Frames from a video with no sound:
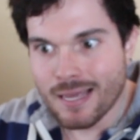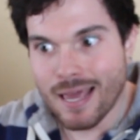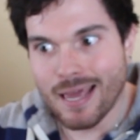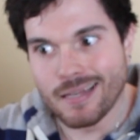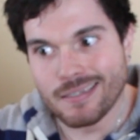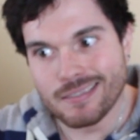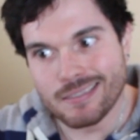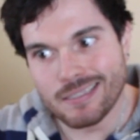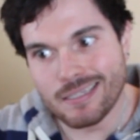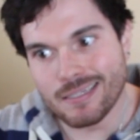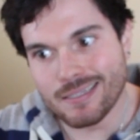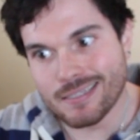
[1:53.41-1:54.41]
And
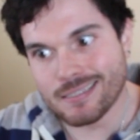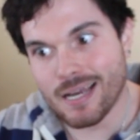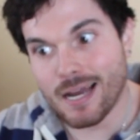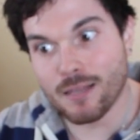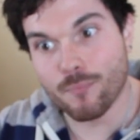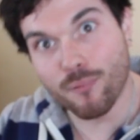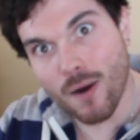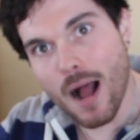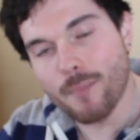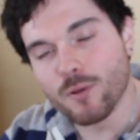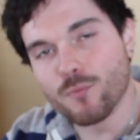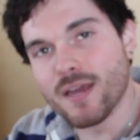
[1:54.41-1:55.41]
that's kind of the
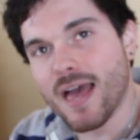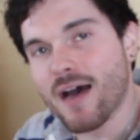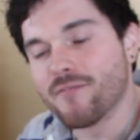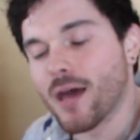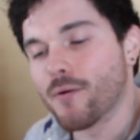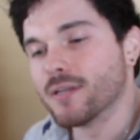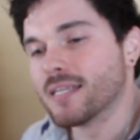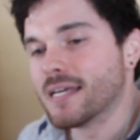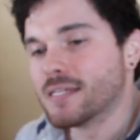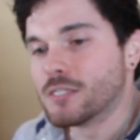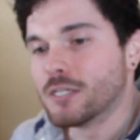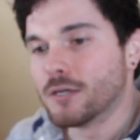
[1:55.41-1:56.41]
problem we have
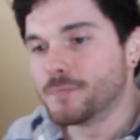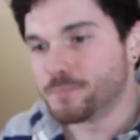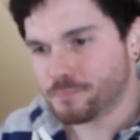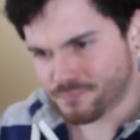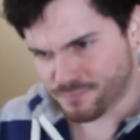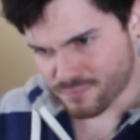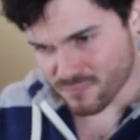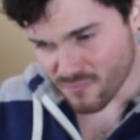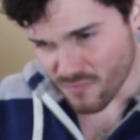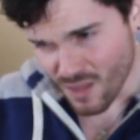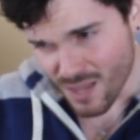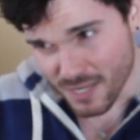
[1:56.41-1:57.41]
nowadays, you know,
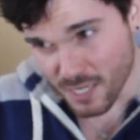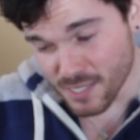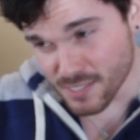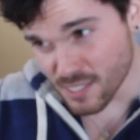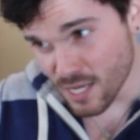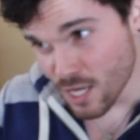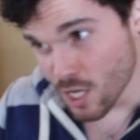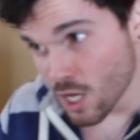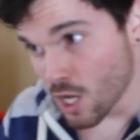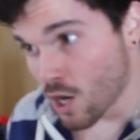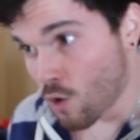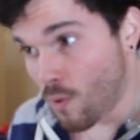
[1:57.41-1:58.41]
because
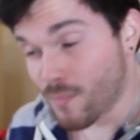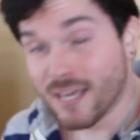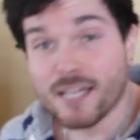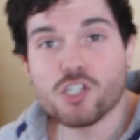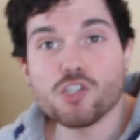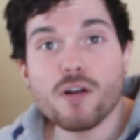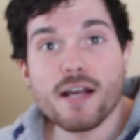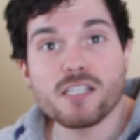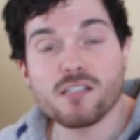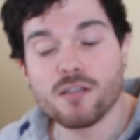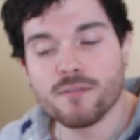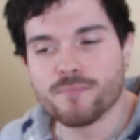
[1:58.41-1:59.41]
when we get
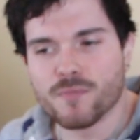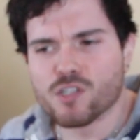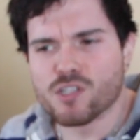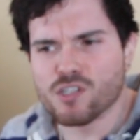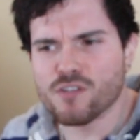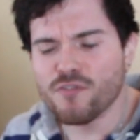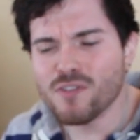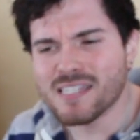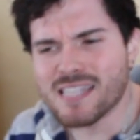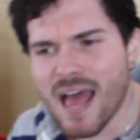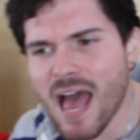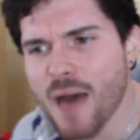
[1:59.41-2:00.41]
stressed, there's a few
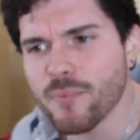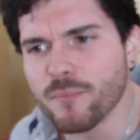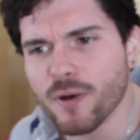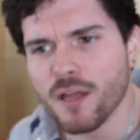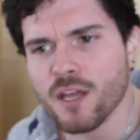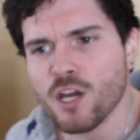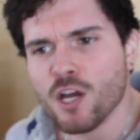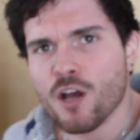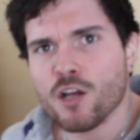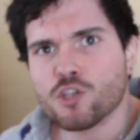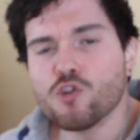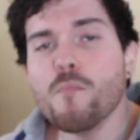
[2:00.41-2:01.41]
things that happen, but
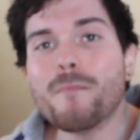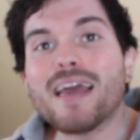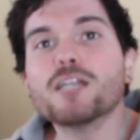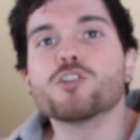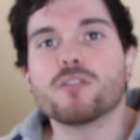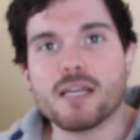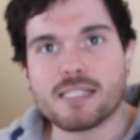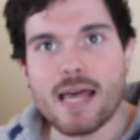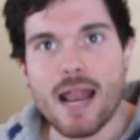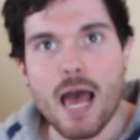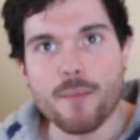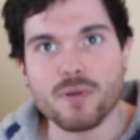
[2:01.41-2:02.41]
two major things
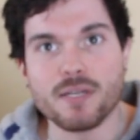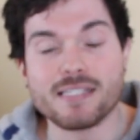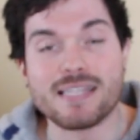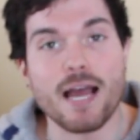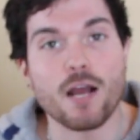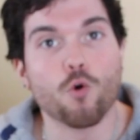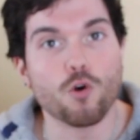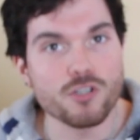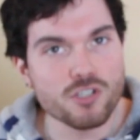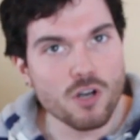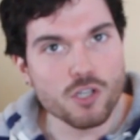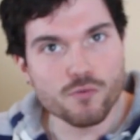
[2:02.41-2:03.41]
that happen is
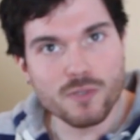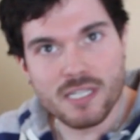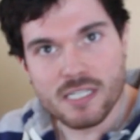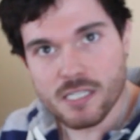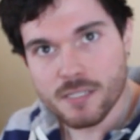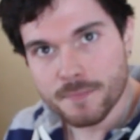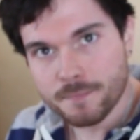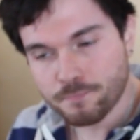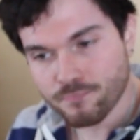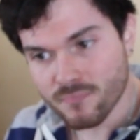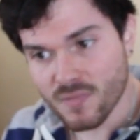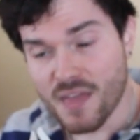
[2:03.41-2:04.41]
cortisol is released
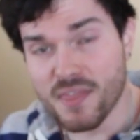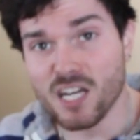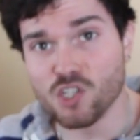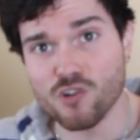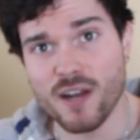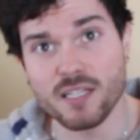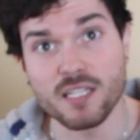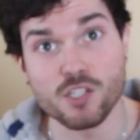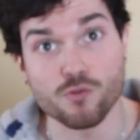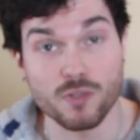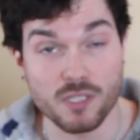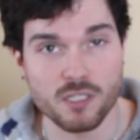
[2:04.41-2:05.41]
and then adrenaline
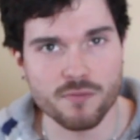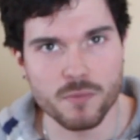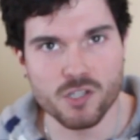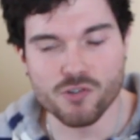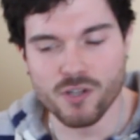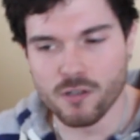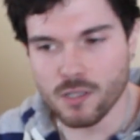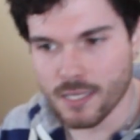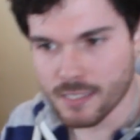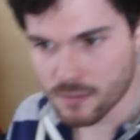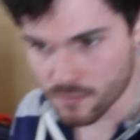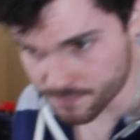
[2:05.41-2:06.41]
is released from the adrenal
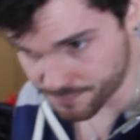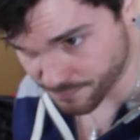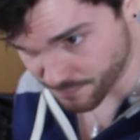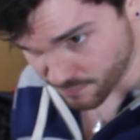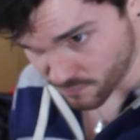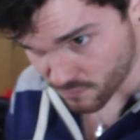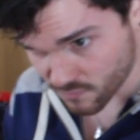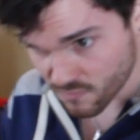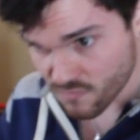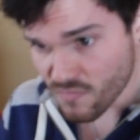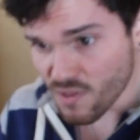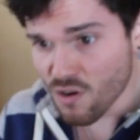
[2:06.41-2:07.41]
glands.
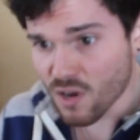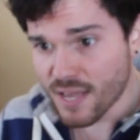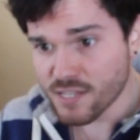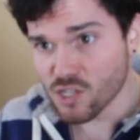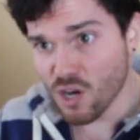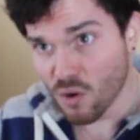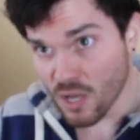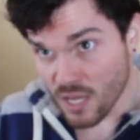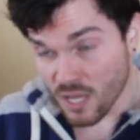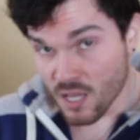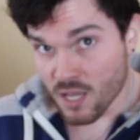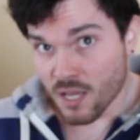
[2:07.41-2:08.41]
Okay, so
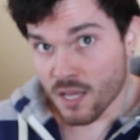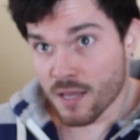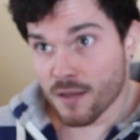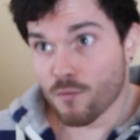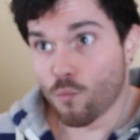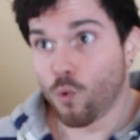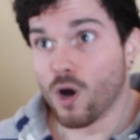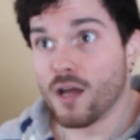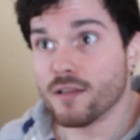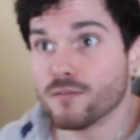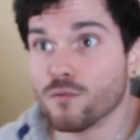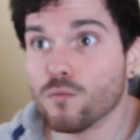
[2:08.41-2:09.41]

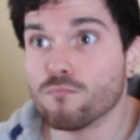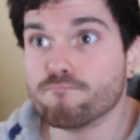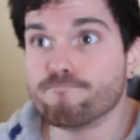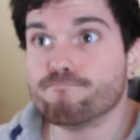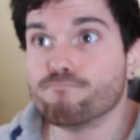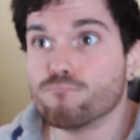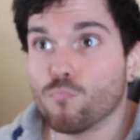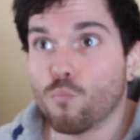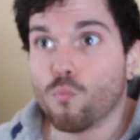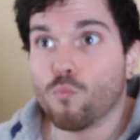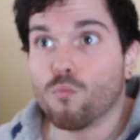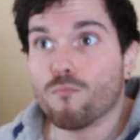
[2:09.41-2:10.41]
what
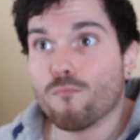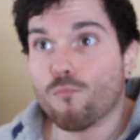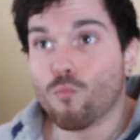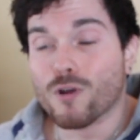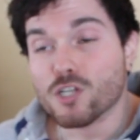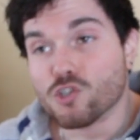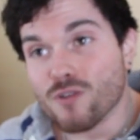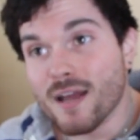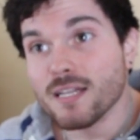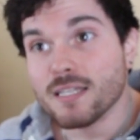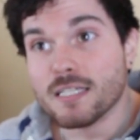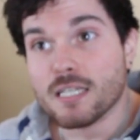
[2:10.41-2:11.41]

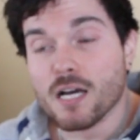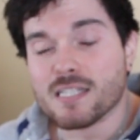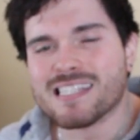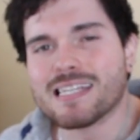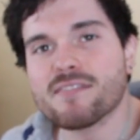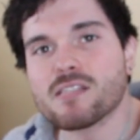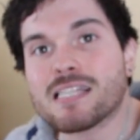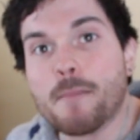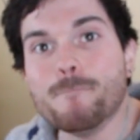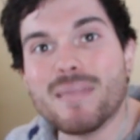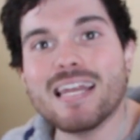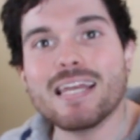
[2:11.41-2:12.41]
adrenaline does is it gives us
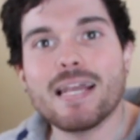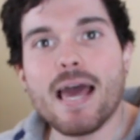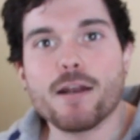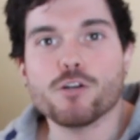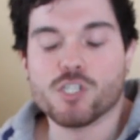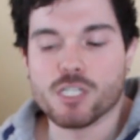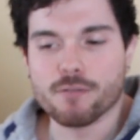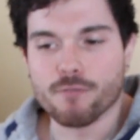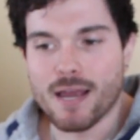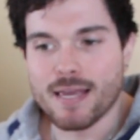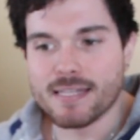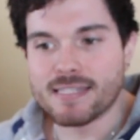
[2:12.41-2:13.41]
immediate energy, right?